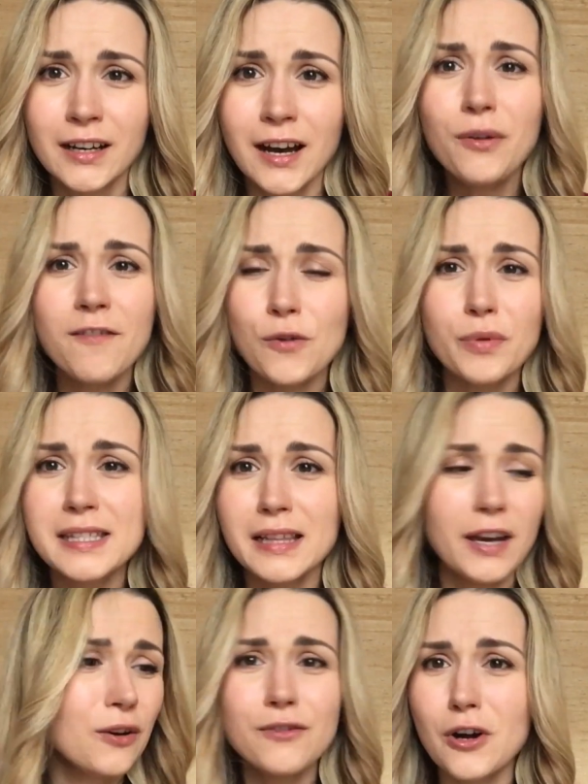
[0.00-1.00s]
I don't have my own place to
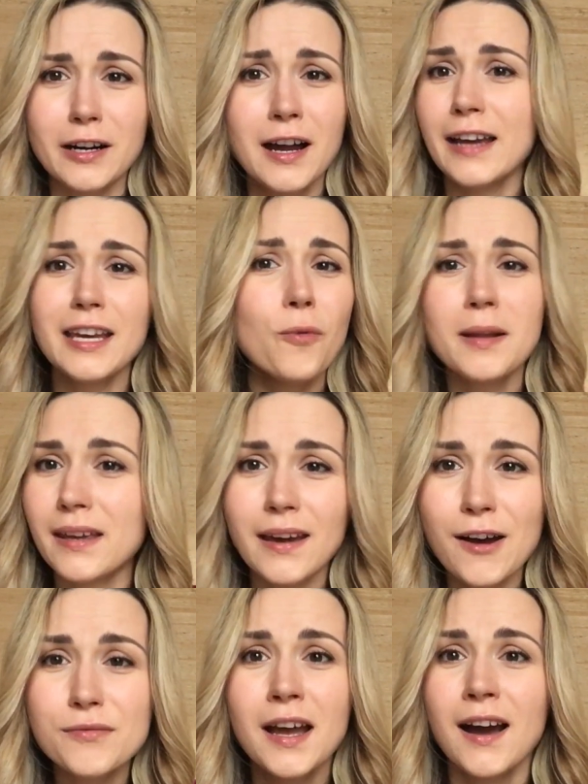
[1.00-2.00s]
live. I don't have a car. I can't open a bank
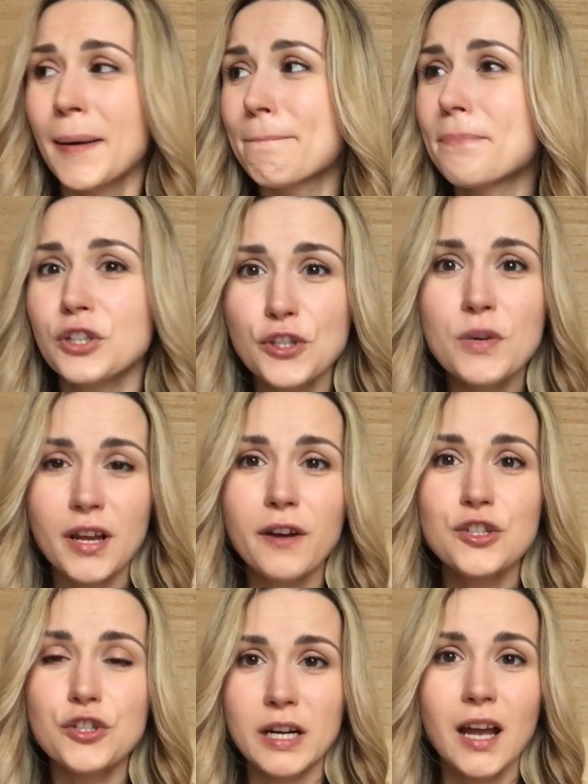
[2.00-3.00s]
account. There's so much stuff I
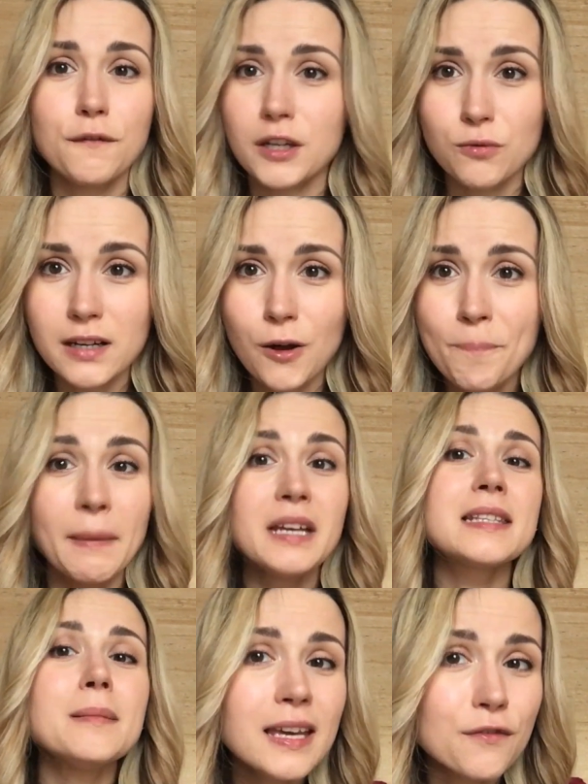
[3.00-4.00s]
need to do right now to figure out right now. Maybe it
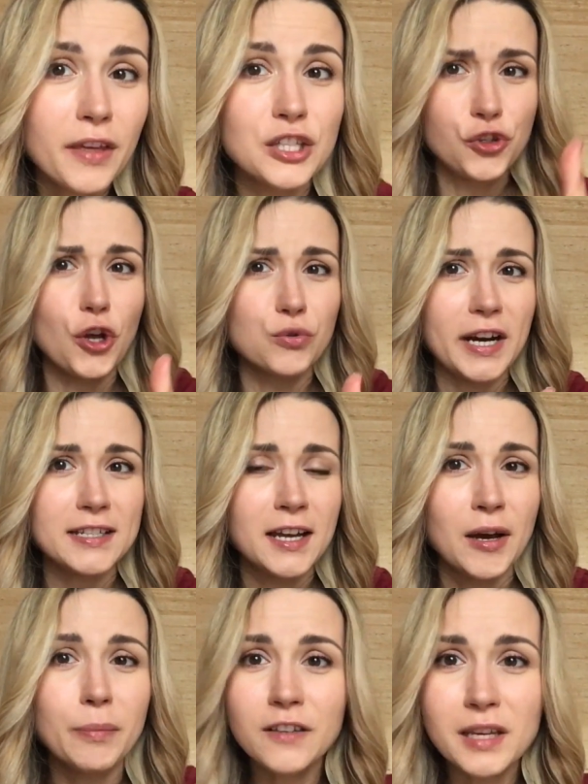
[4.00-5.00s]
seems like everything is so great,
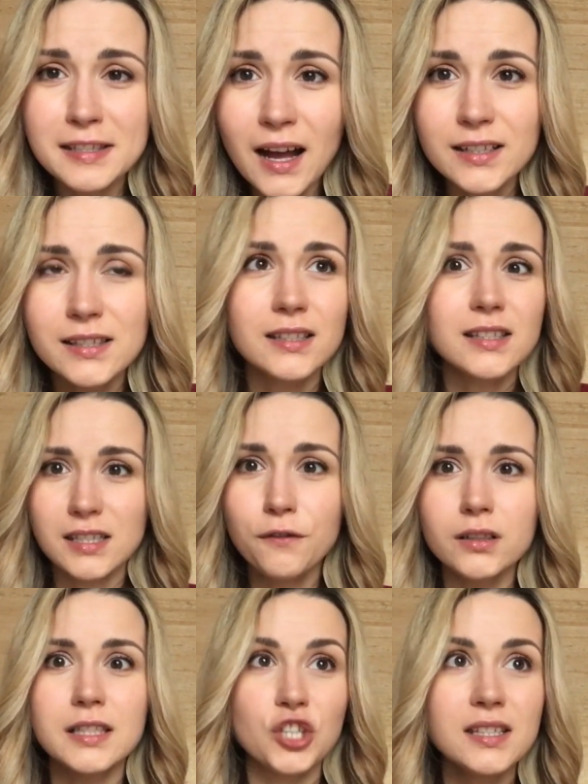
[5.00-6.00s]
but believe me, it's not. It's, it's, it's
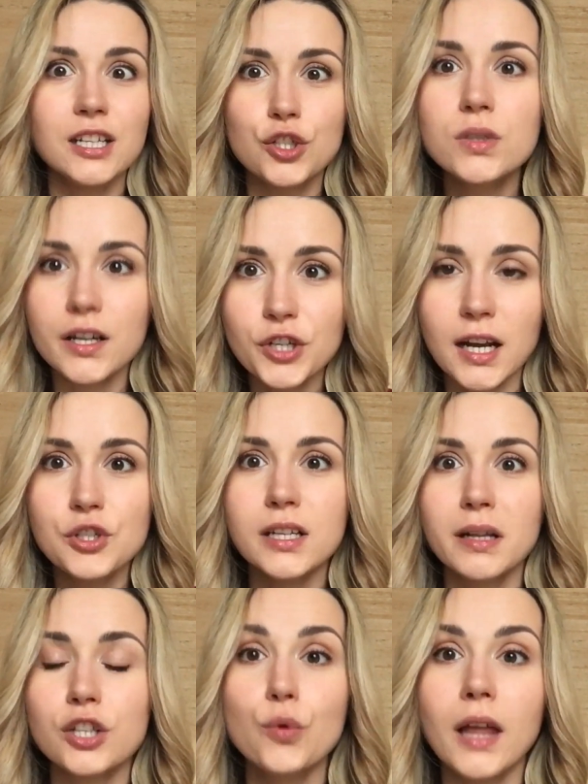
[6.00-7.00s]
difficult. It's adjusting in a new country. I'm trying to
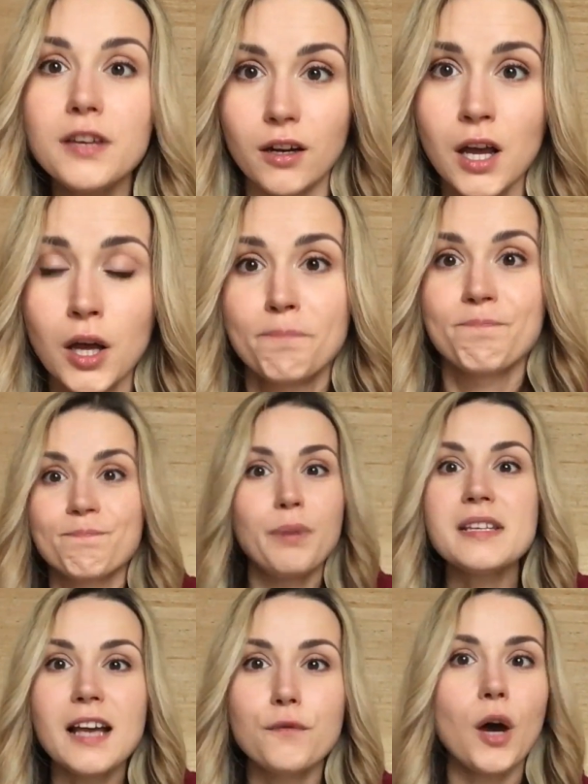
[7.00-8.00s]
build a new life here. By
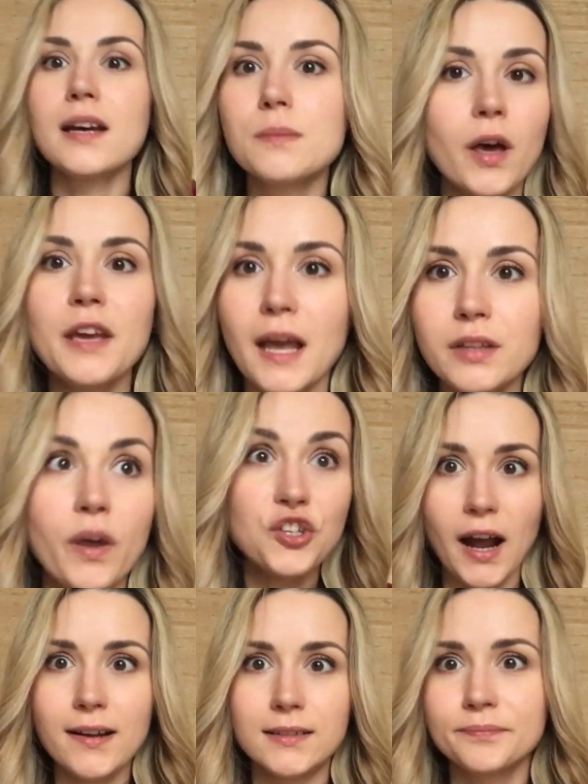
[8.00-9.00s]
myself, without my husband, without my family, with a
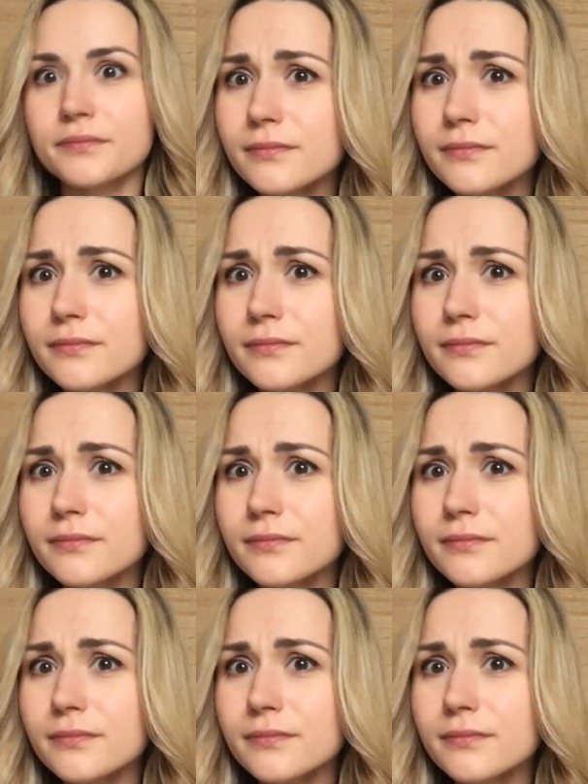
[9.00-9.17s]
child.